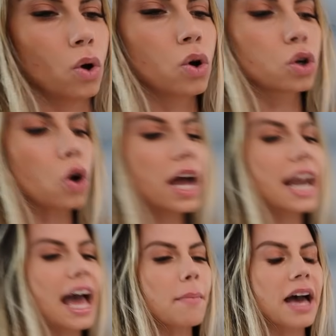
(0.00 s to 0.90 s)
Go ahead,
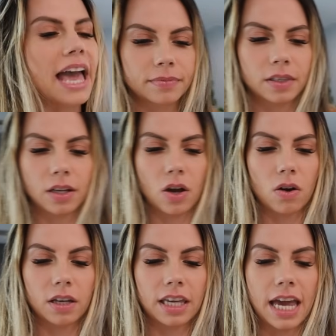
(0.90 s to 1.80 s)
Llama.
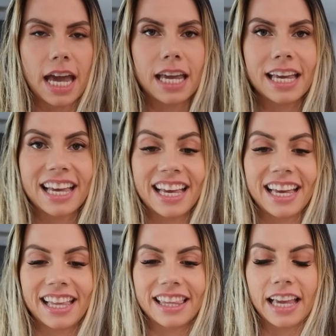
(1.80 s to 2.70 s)
Okay,
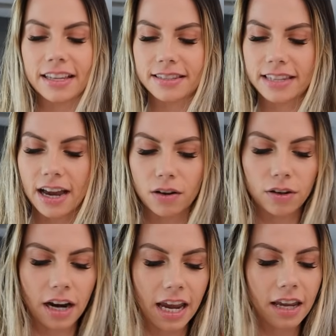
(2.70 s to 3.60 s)
that's down
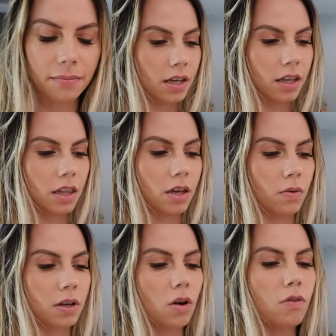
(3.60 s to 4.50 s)
great. There we
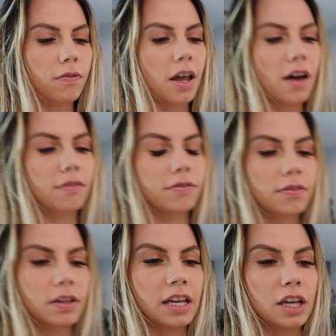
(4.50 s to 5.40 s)
go, Fluff.
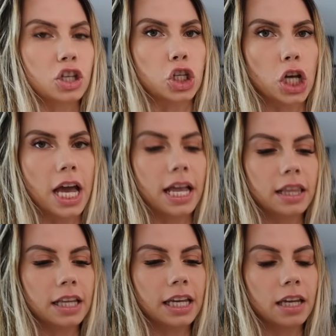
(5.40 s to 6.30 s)

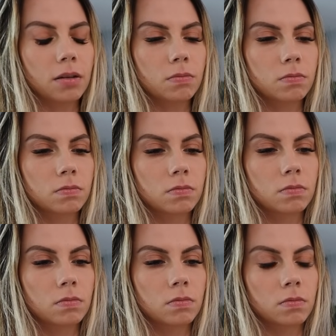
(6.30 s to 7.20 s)
Gently.
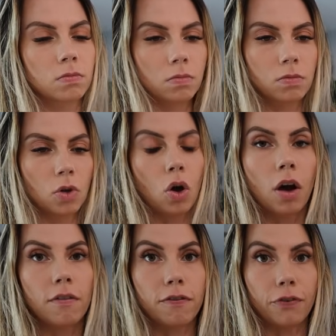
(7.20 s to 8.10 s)

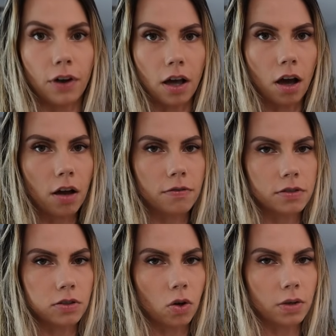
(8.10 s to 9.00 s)
Fluff,
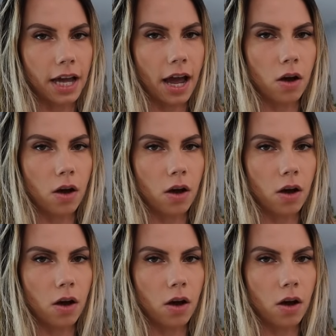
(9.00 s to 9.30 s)
slow down.